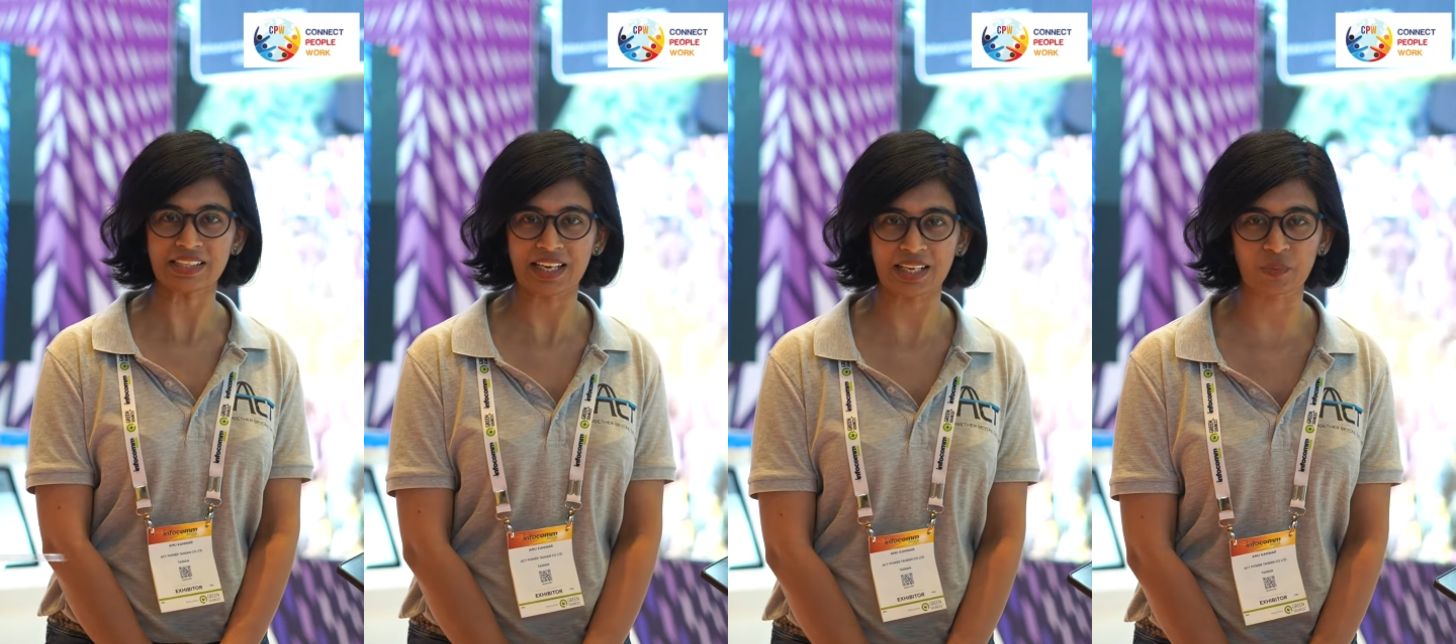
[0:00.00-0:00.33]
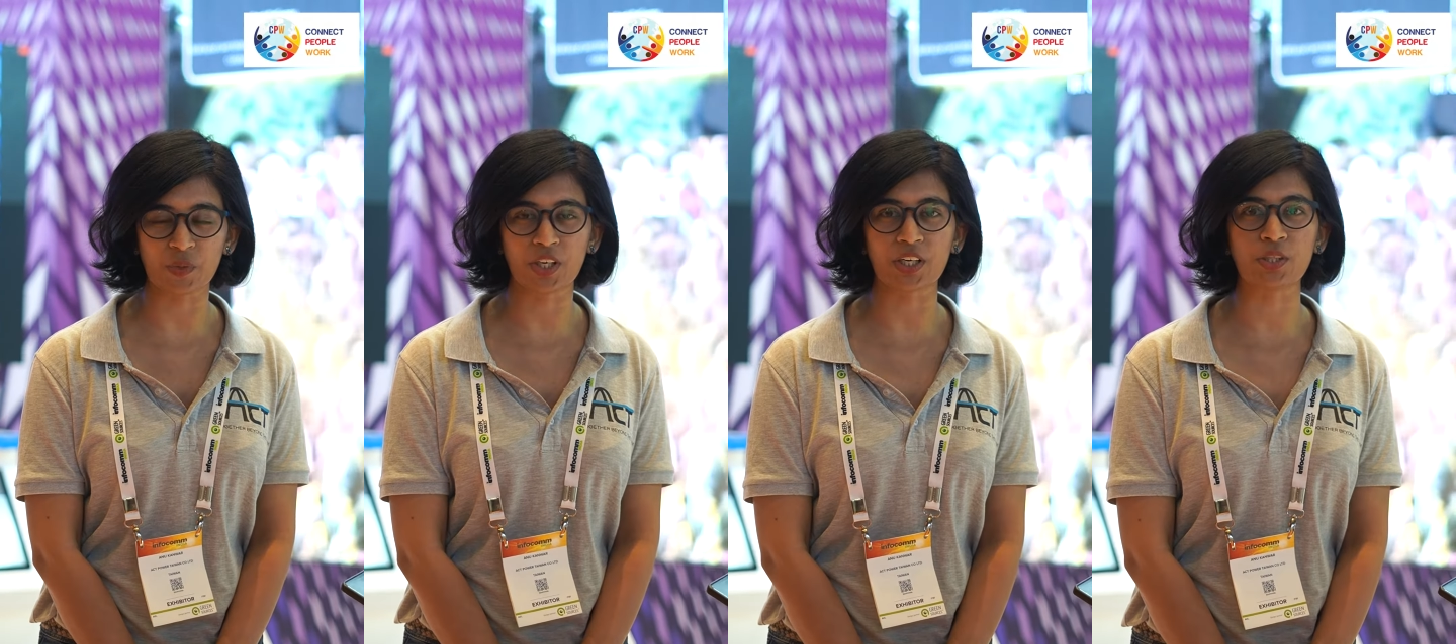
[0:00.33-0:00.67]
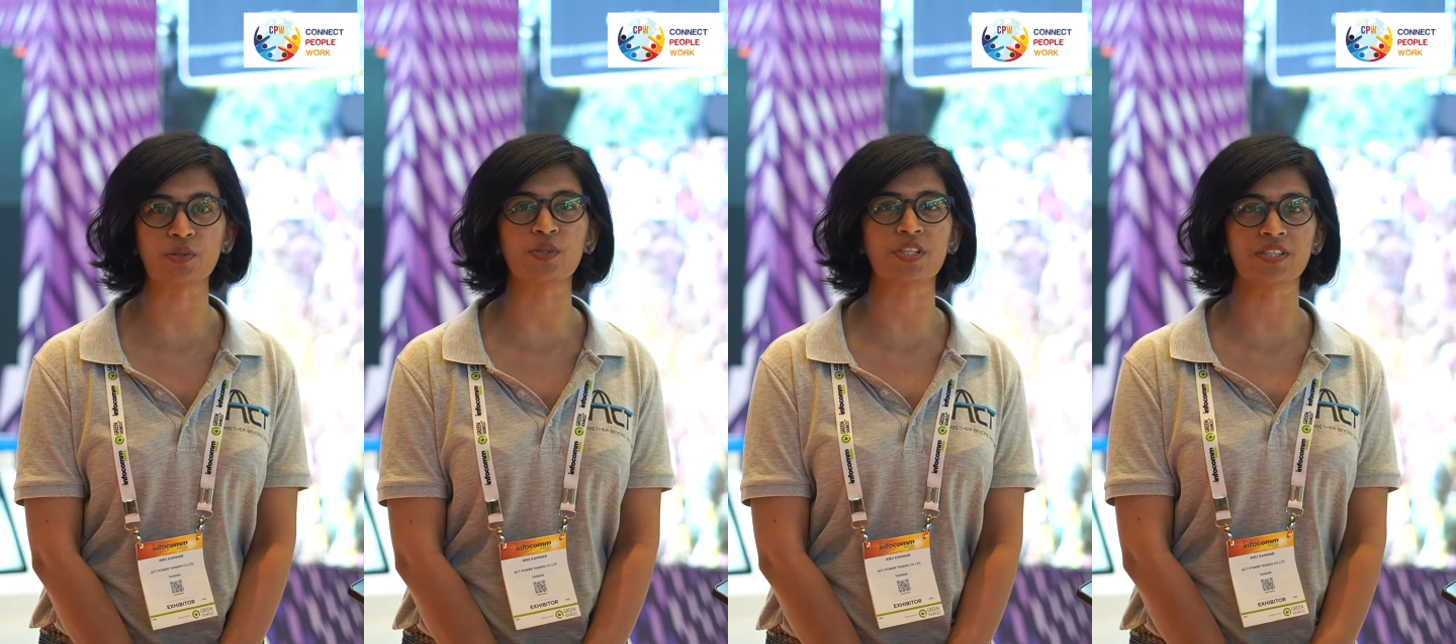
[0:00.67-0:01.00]
and we are
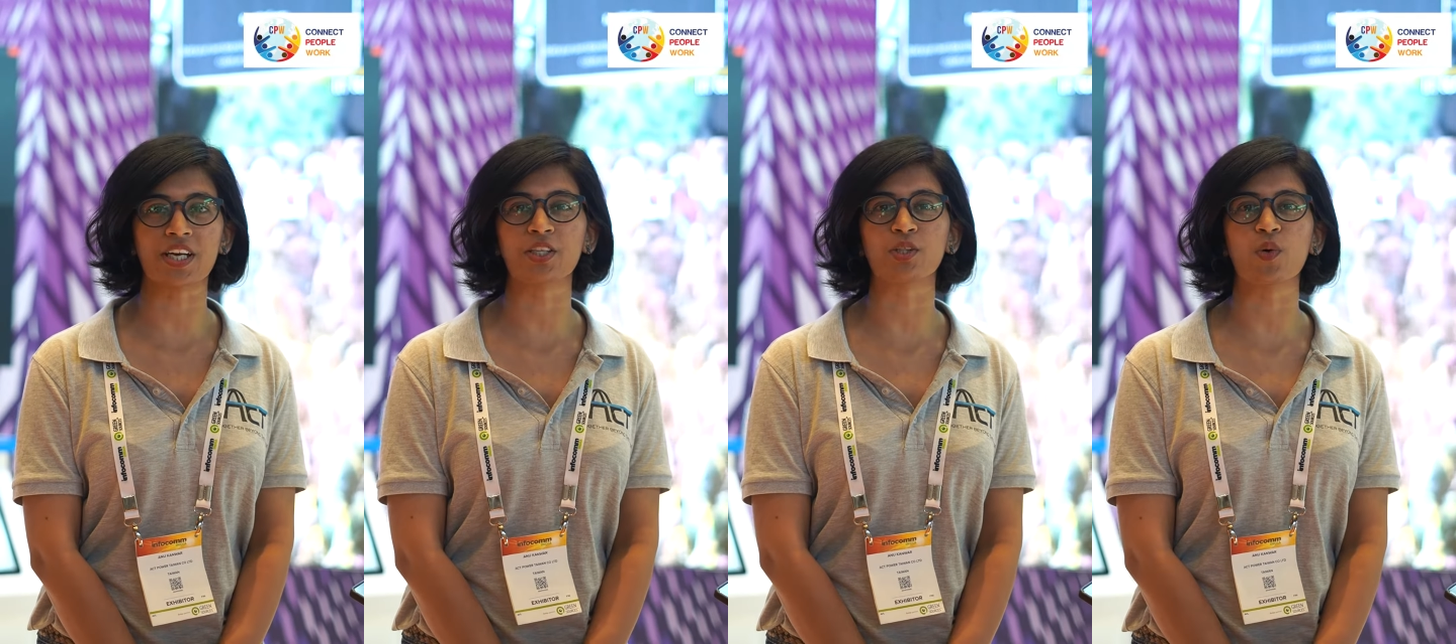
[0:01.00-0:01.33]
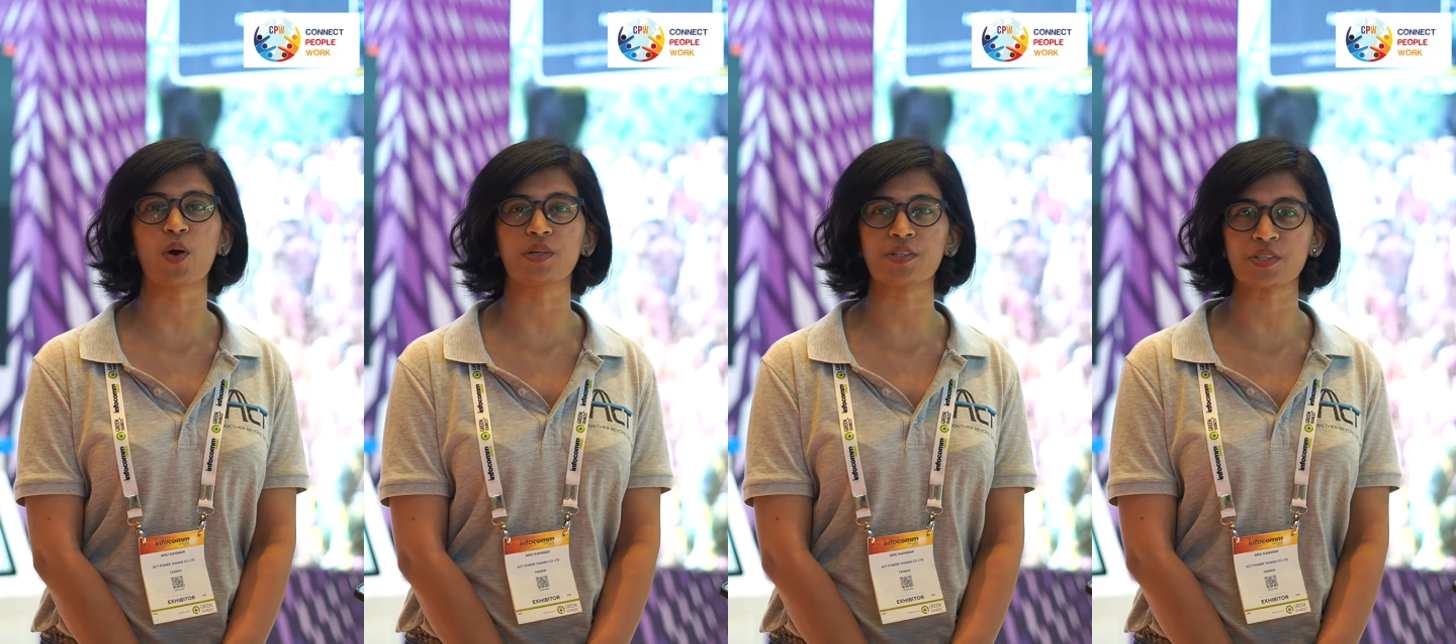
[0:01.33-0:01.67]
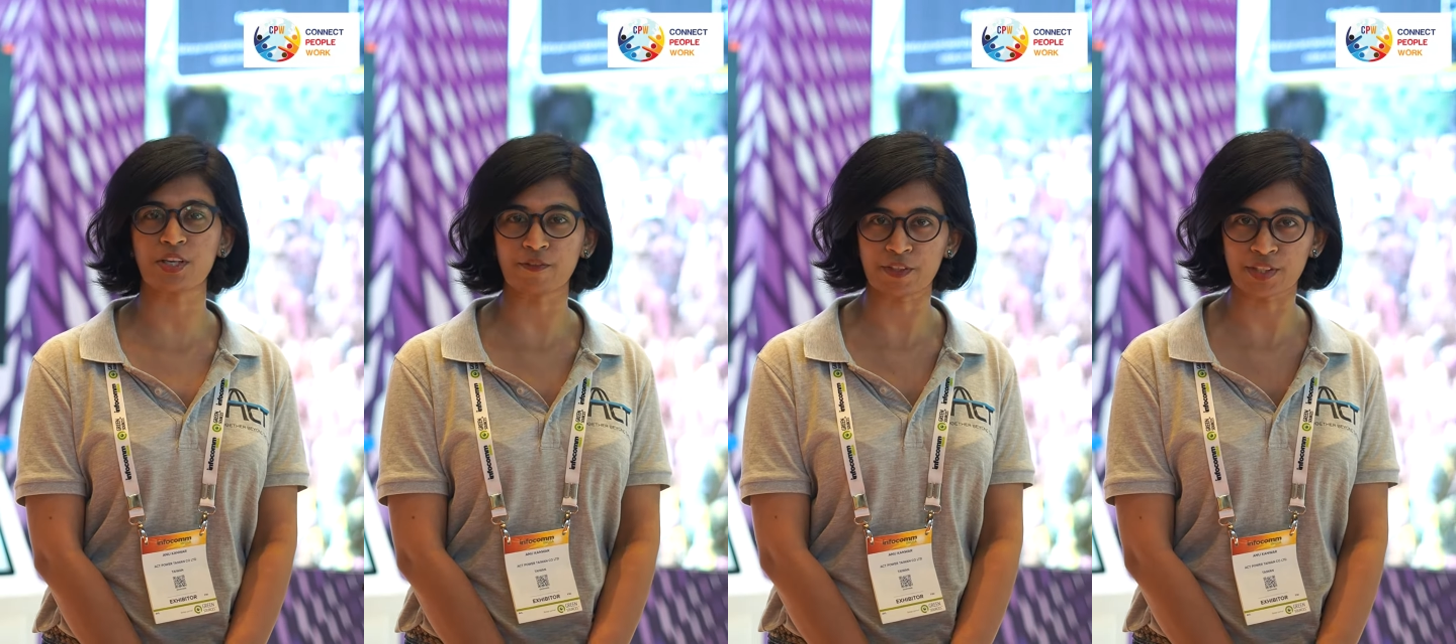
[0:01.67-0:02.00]
into design to order
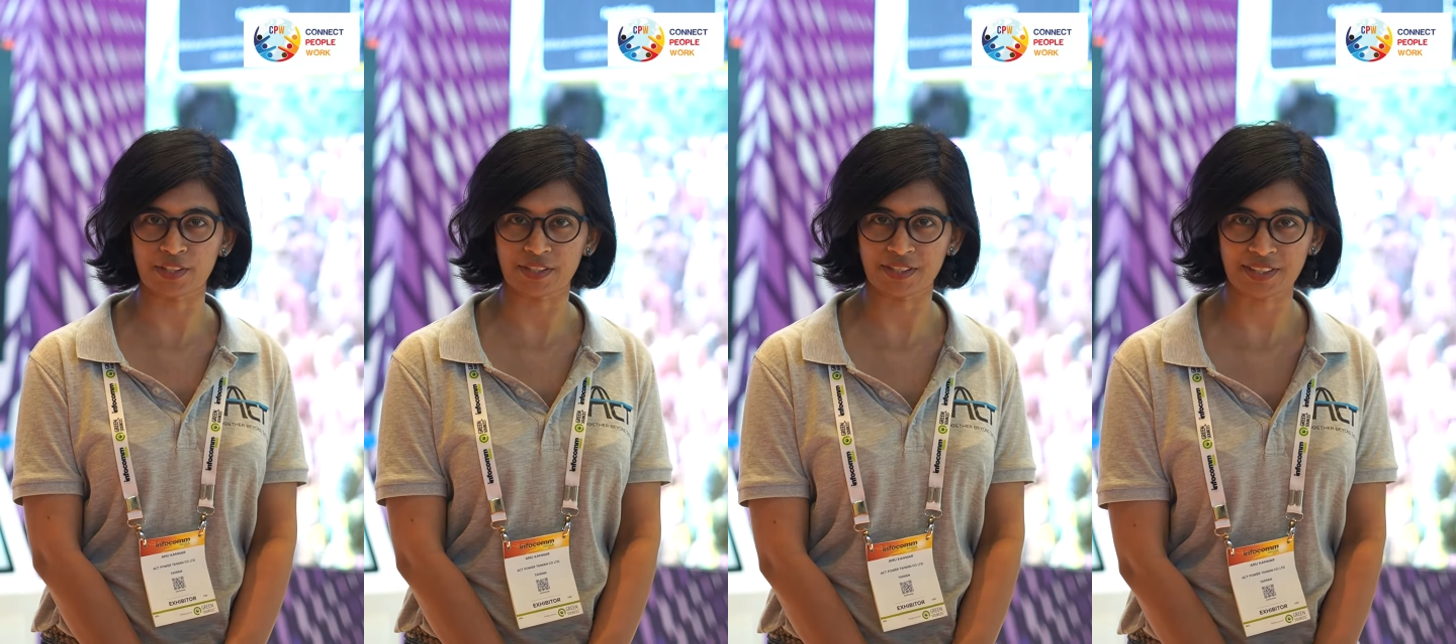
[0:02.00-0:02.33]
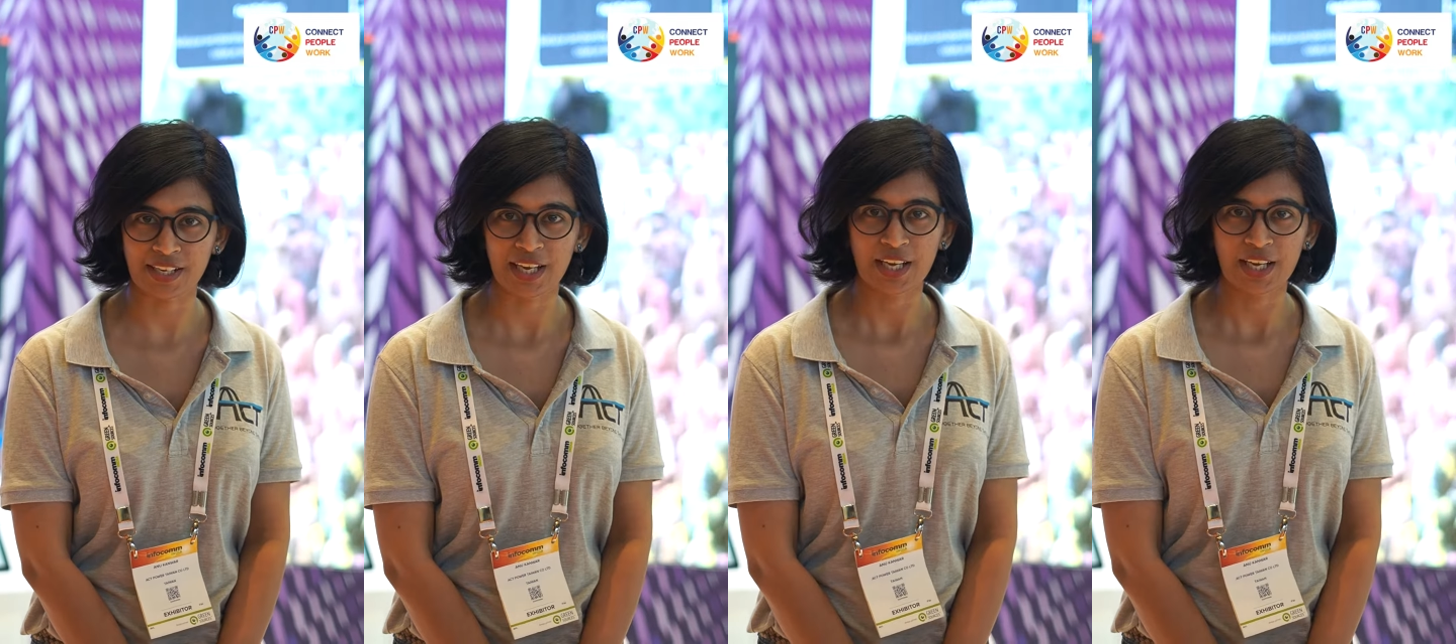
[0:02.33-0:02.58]
services.